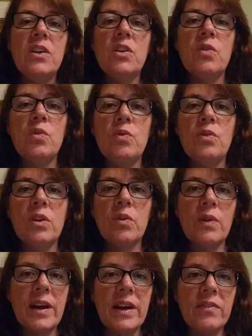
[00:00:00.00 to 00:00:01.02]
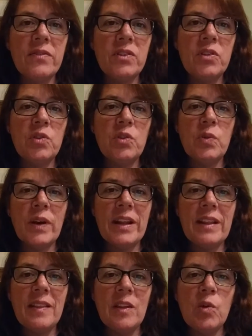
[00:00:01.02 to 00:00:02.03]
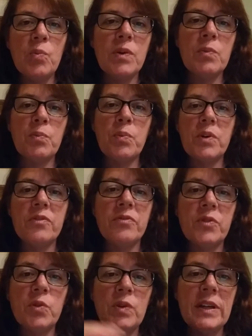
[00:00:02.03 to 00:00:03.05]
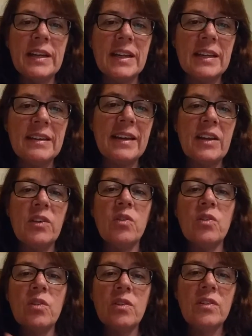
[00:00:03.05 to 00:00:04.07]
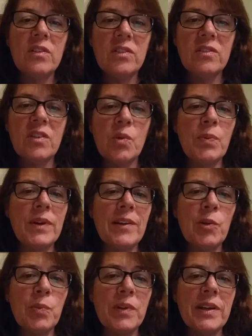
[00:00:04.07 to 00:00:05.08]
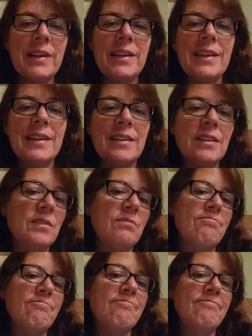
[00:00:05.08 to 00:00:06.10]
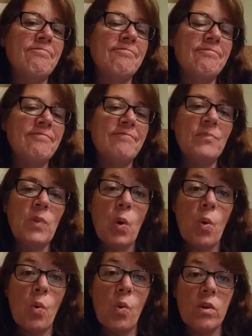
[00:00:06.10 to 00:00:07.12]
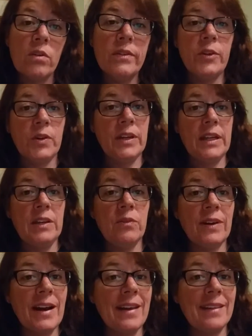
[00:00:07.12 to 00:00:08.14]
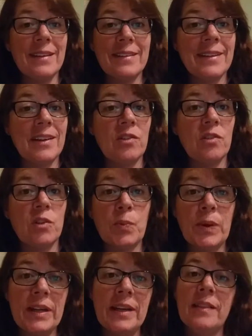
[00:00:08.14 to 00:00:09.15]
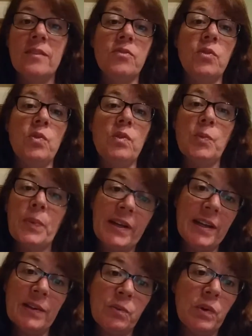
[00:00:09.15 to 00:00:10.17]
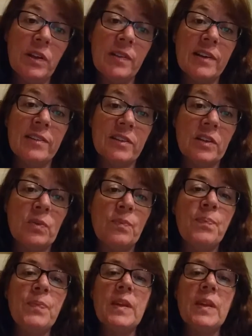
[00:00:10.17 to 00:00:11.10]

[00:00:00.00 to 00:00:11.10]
You don't have to do anything but put food in a container, dump it on your plate, and eat it. Or you can eat it right out of the containers, depending on the food and depending on what you like to do.